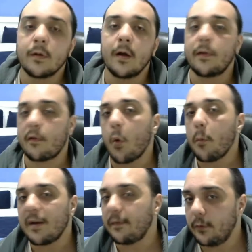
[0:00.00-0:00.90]
This won't
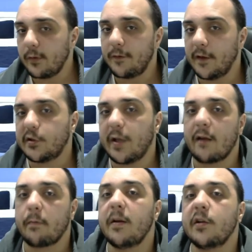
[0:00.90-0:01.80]
be a fully fledged
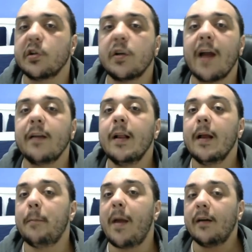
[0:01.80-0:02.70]
expedition guide,
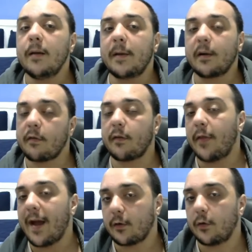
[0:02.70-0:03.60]
mainly because
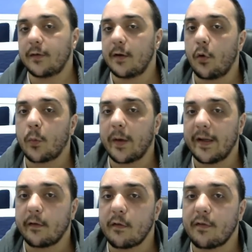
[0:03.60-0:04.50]
that content already
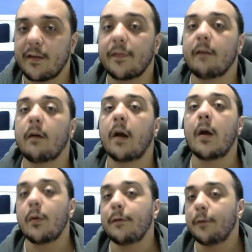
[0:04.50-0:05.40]
exists out there, and I
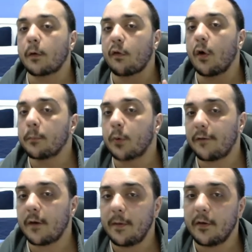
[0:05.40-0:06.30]
want to focus on
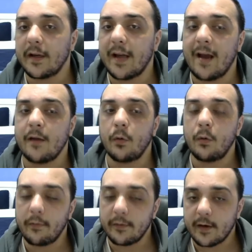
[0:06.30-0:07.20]
profitability and
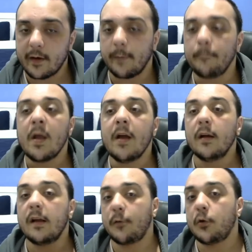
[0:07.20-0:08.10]
all of the data.
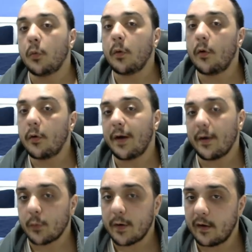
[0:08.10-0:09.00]
If you do want to learn how
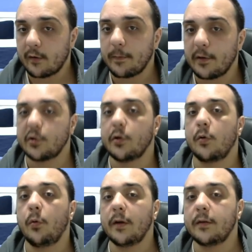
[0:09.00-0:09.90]
to run expedition
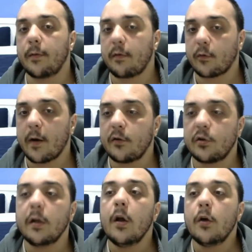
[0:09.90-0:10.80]
according to this
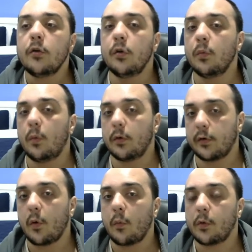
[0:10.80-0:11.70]
strategy, you want to
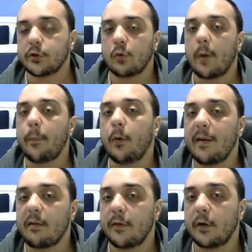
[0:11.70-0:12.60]
go watch Tripolar
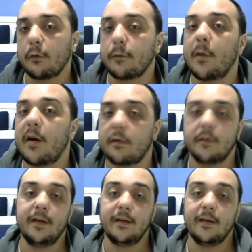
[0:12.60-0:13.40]
Bear's video from last league.